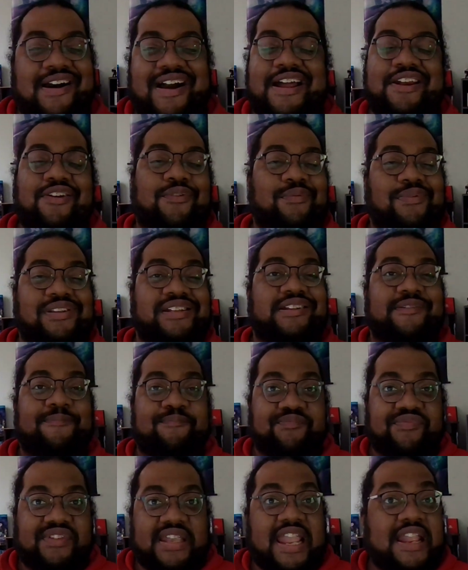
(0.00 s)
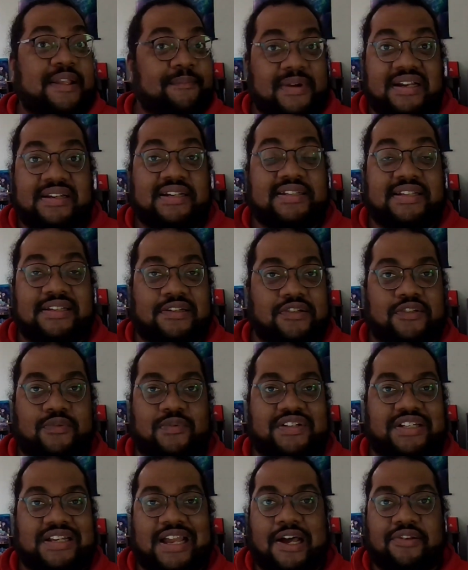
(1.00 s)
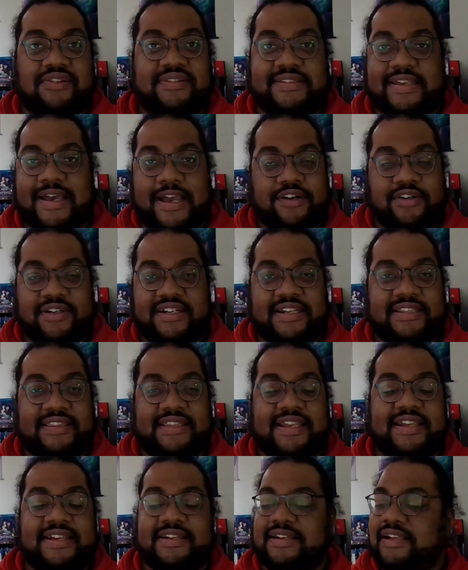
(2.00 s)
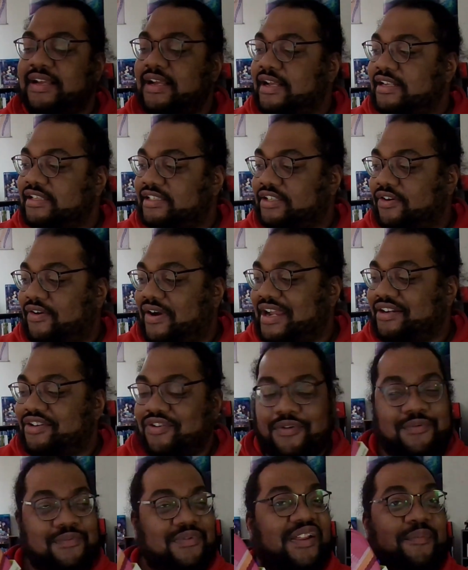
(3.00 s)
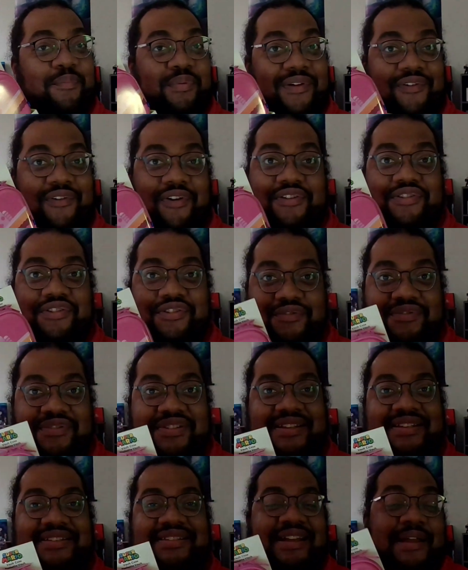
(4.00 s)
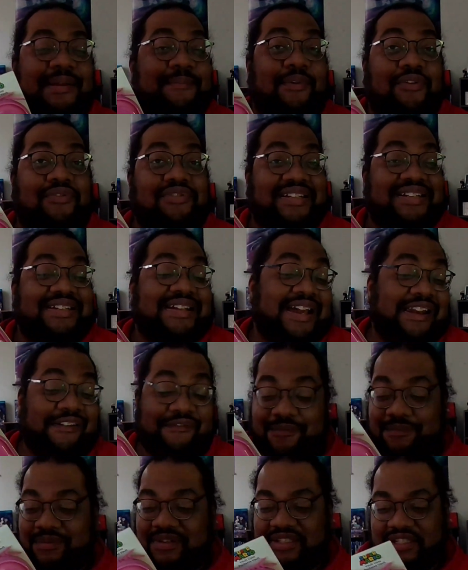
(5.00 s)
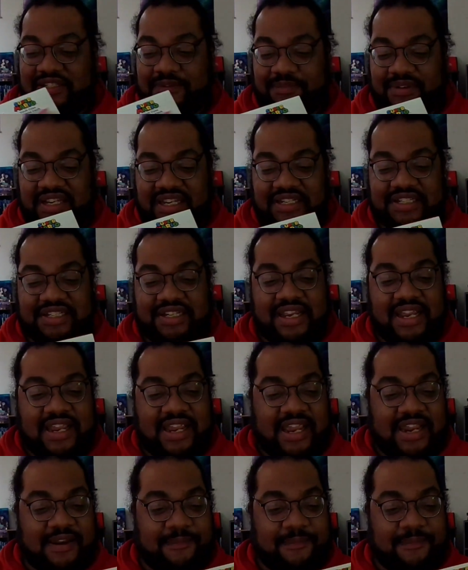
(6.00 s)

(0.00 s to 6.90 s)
I don't really take my Nintendo Switch outside or anything, so I don't really plan on using this. I mostly got it for Princess Peach, and